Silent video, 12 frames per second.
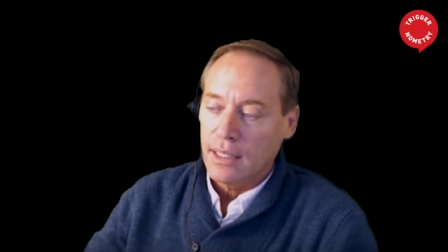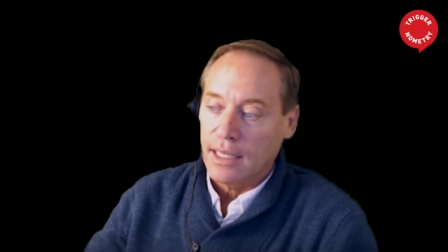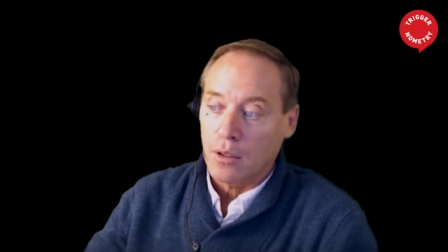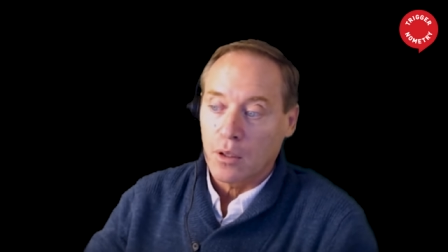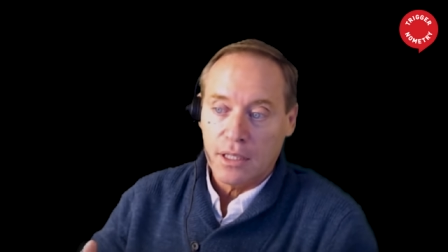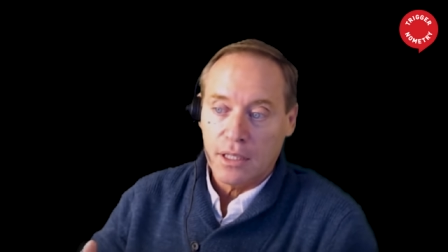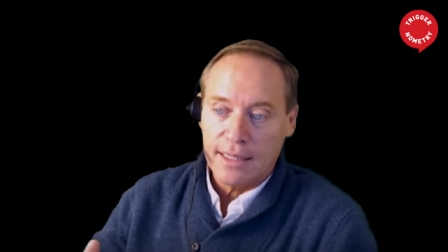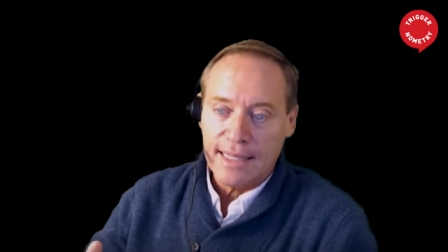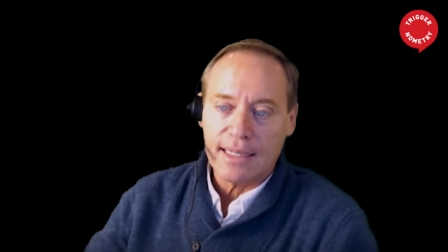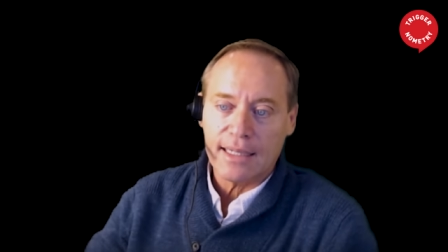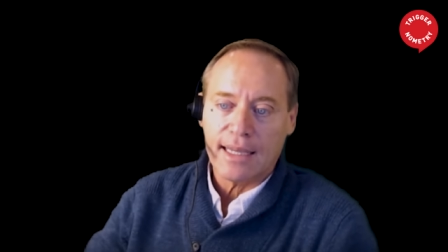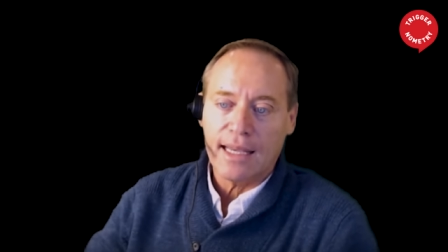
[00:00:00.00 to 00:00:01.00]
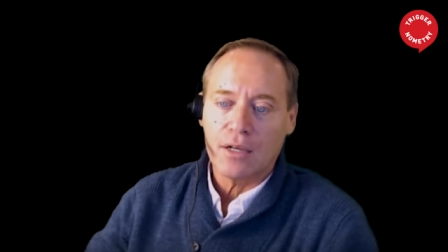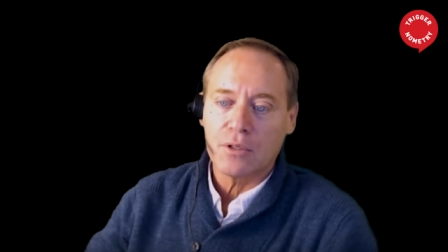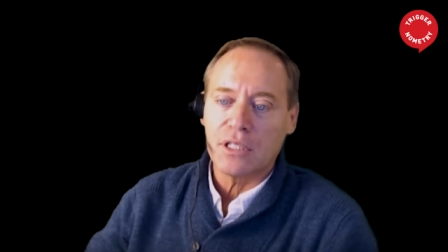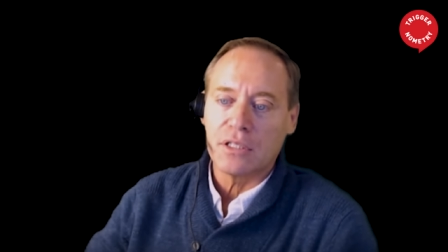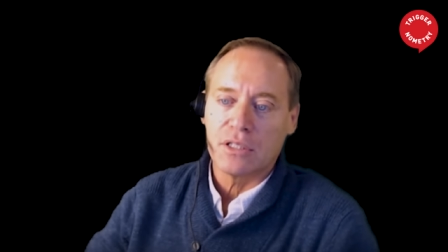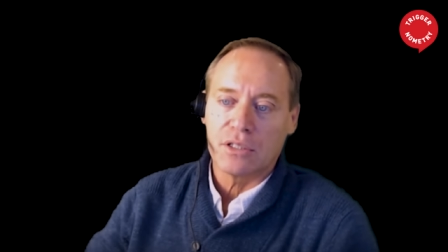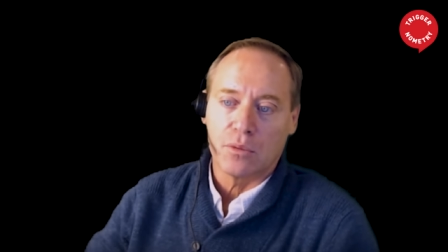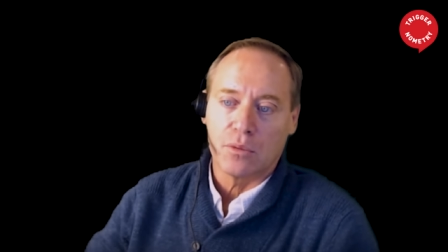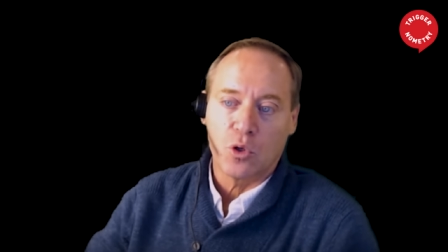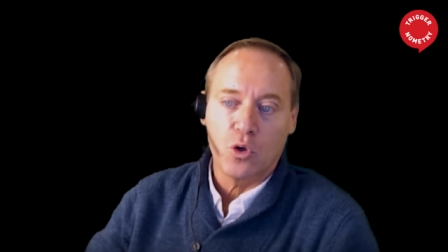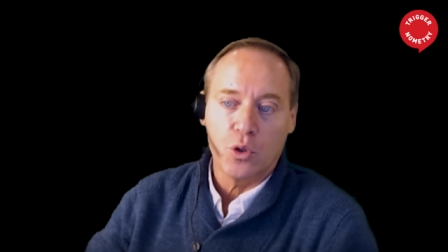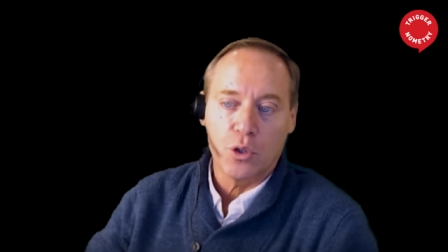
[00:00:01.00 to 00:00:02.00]
Now, that accounting
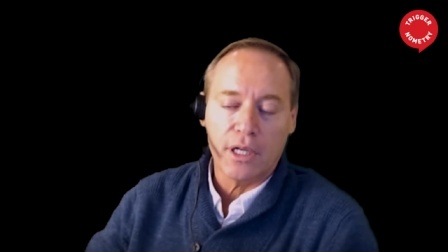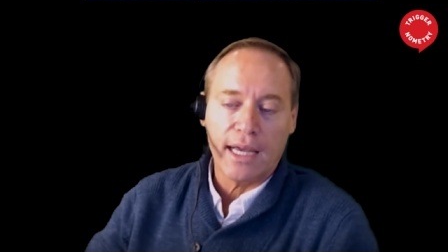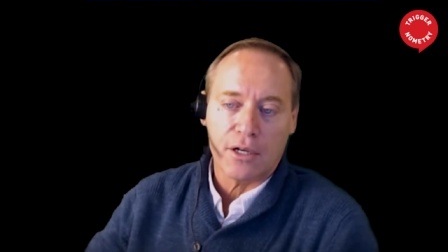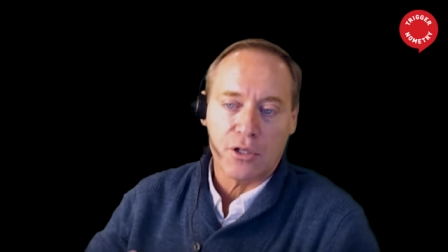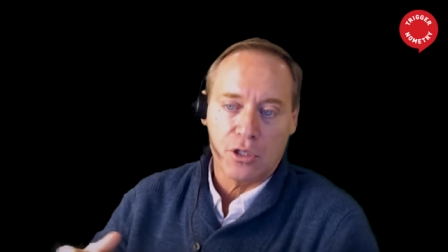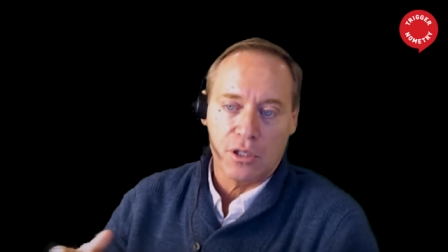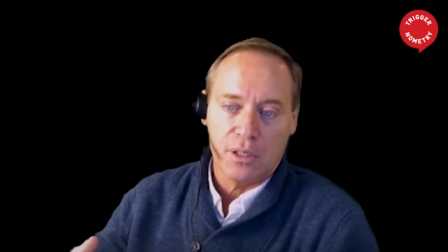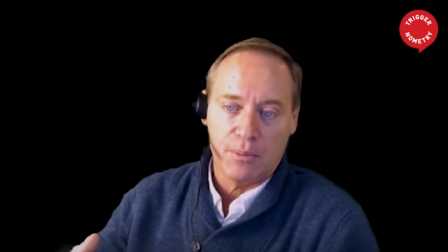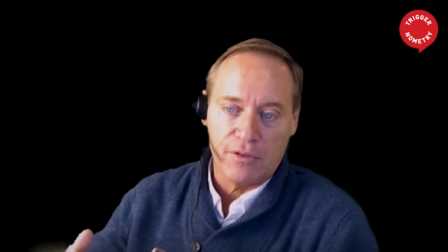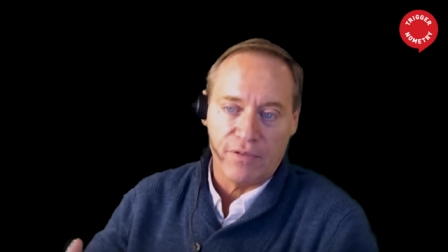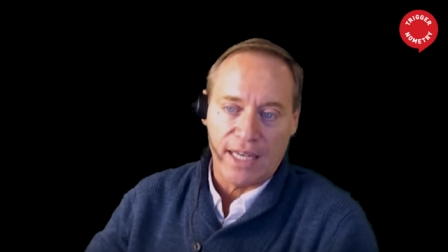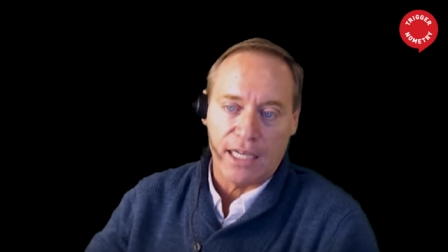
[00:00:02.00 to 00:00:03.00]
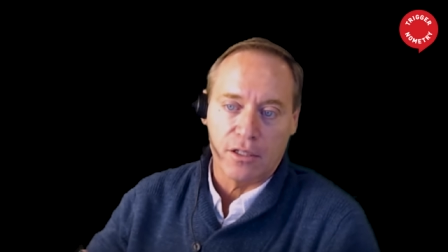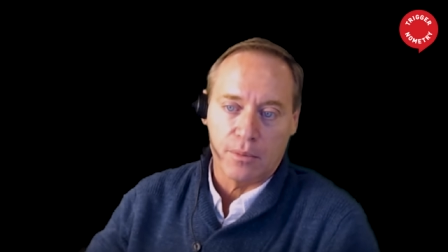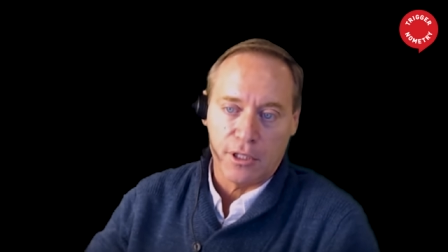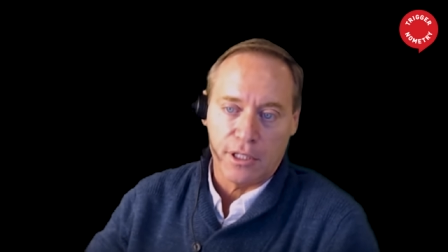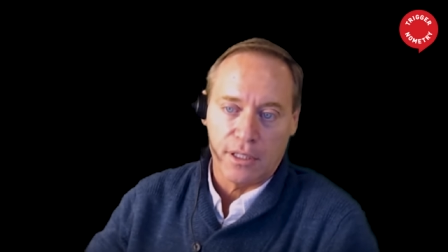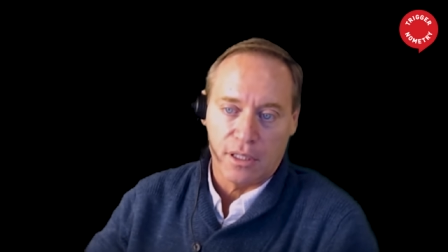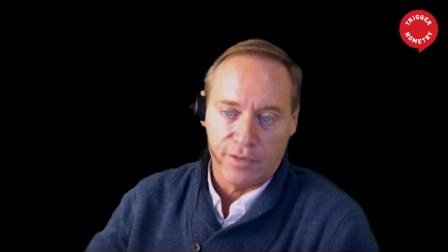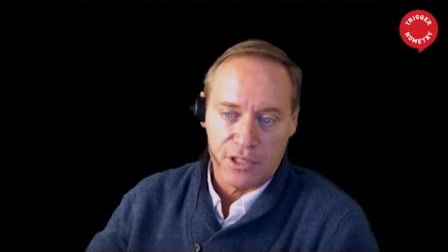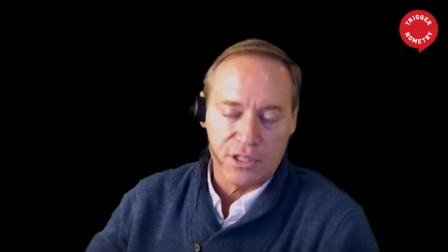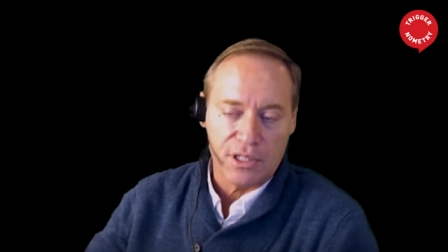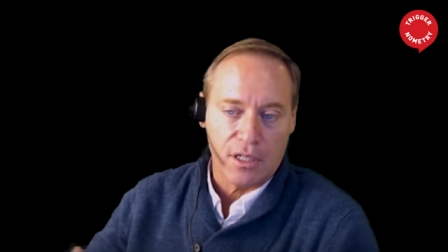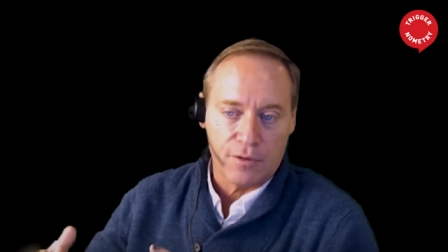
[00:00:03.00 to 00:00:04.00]
system could actually be valuable in and of
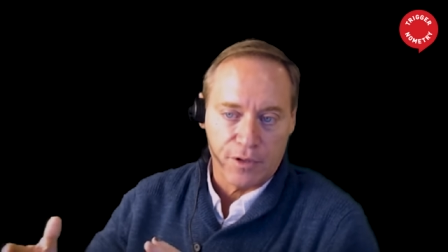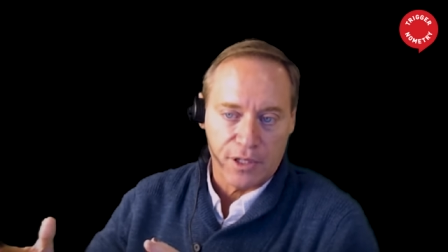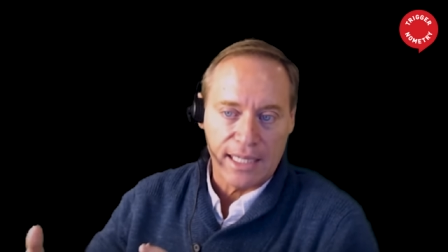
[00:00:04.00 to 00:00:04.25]
itself.